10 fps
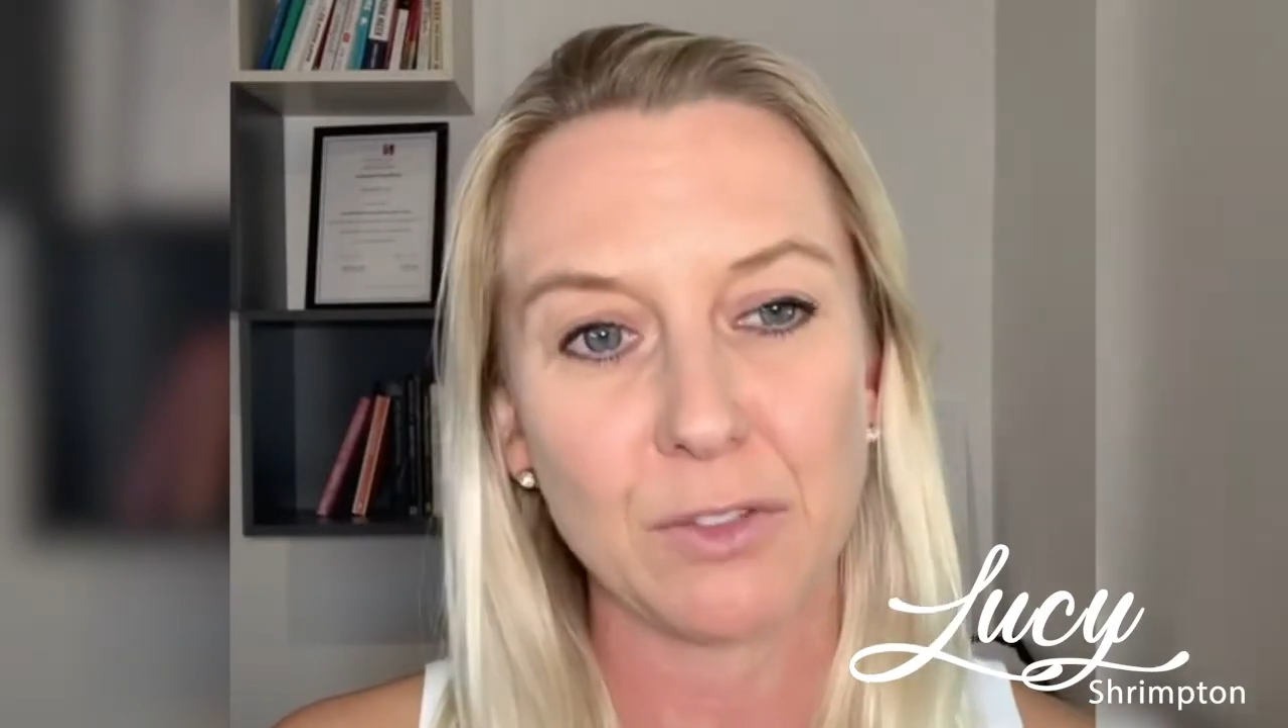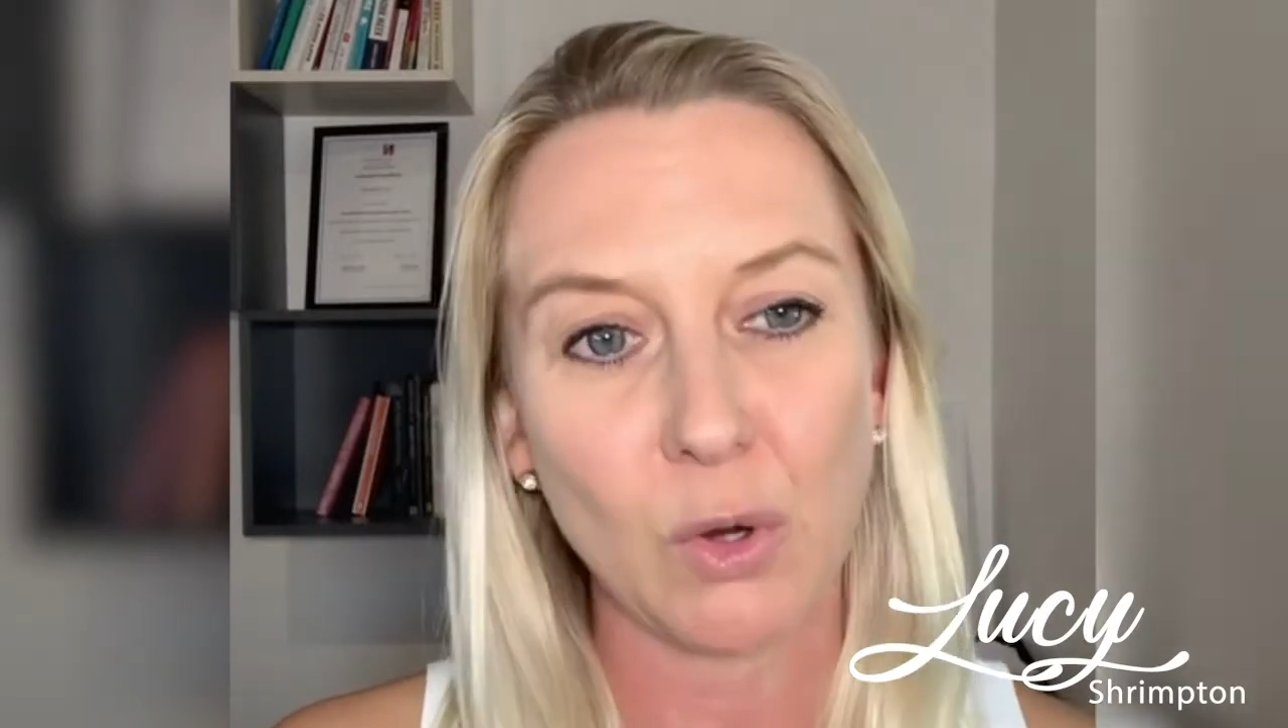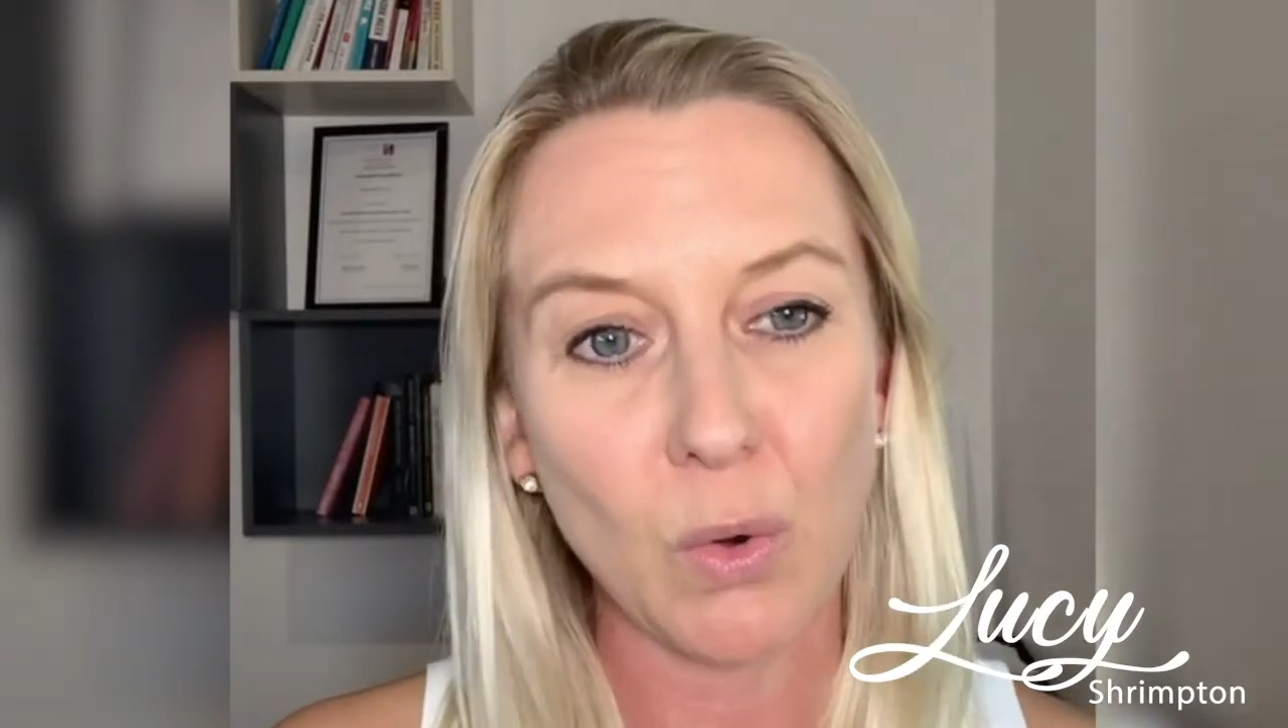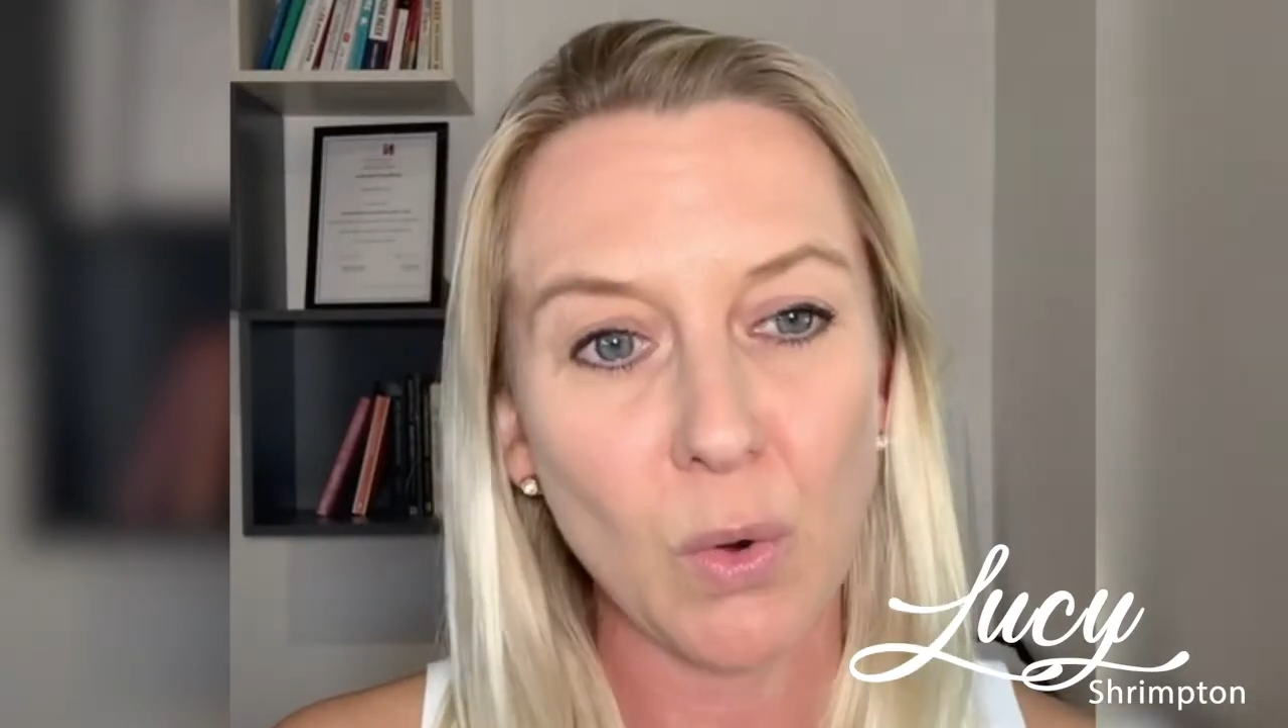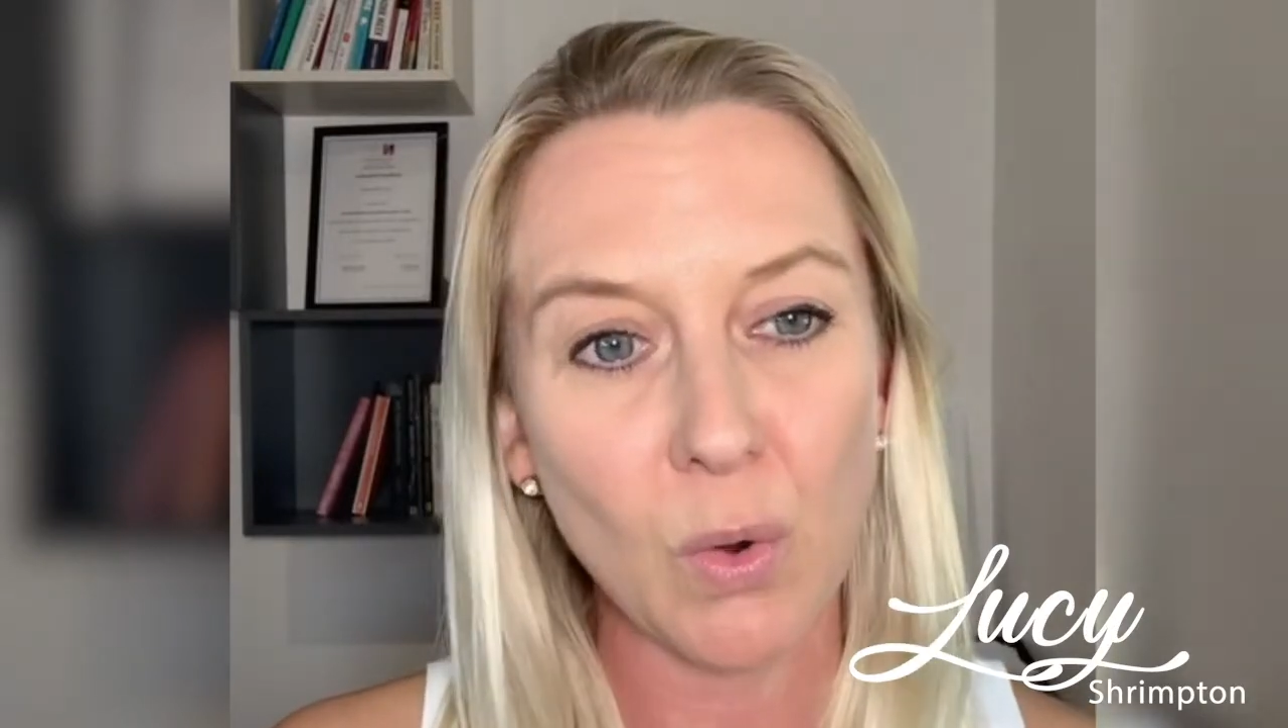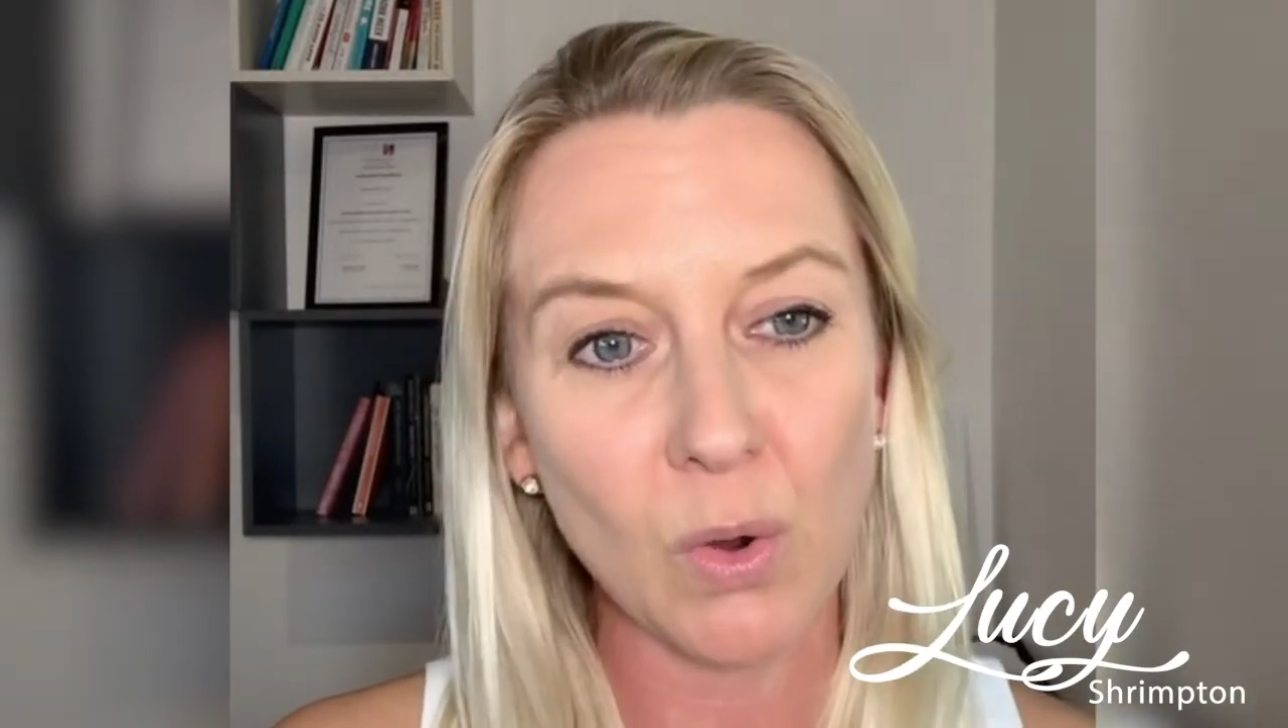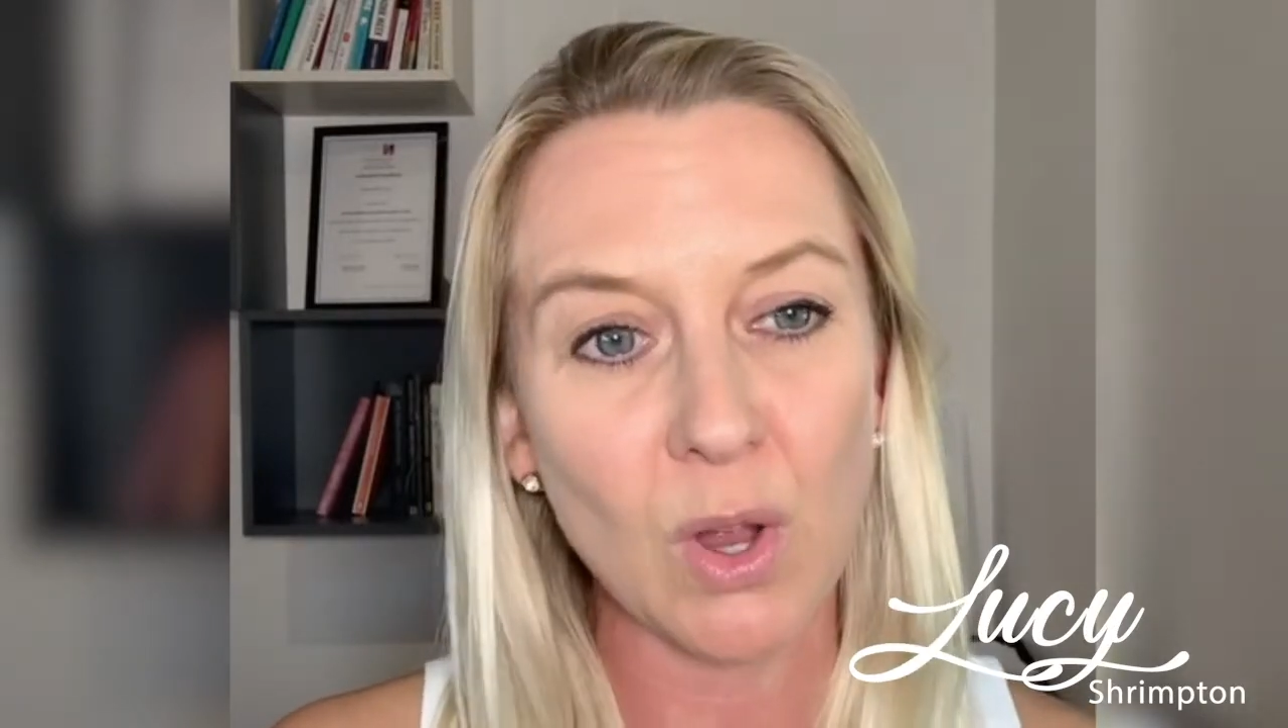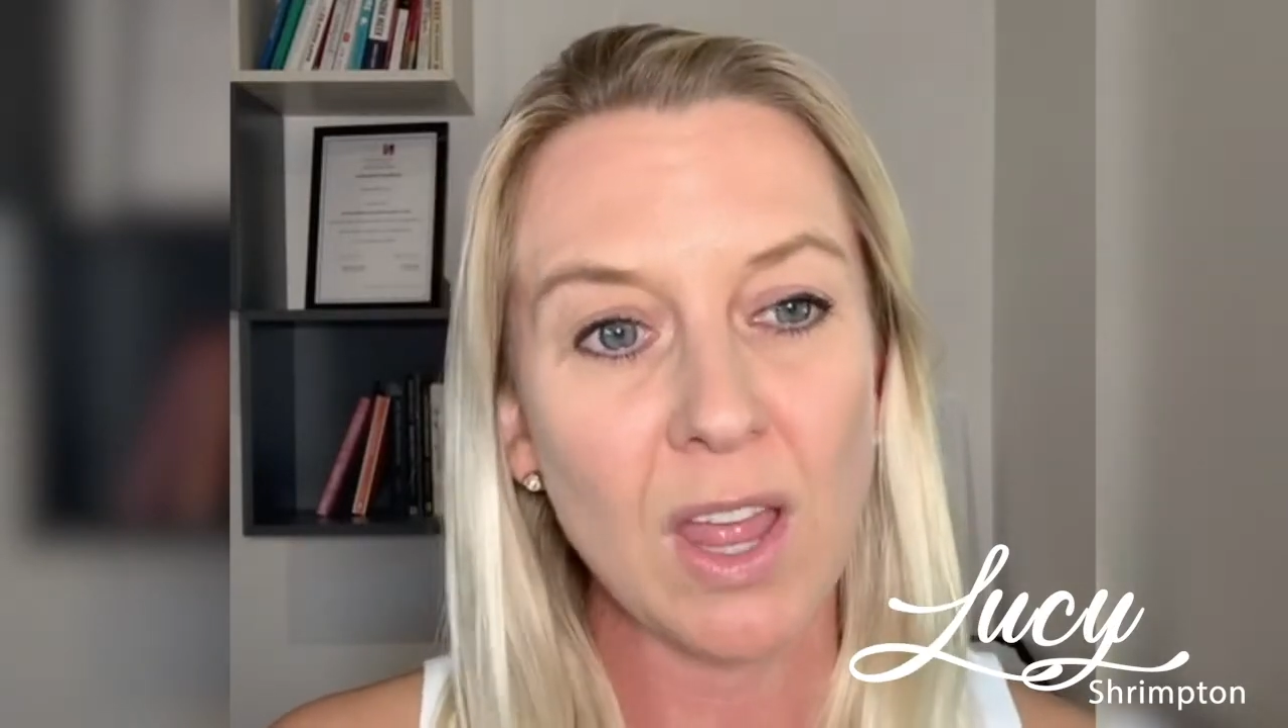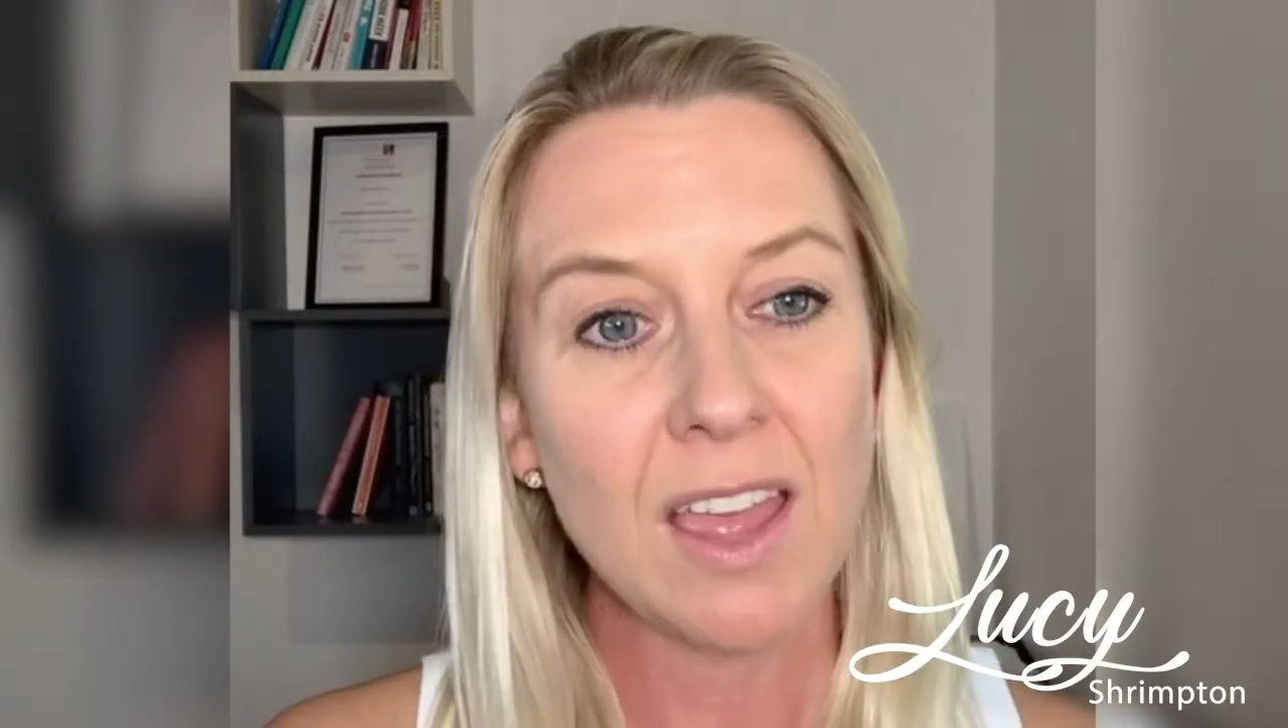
talk,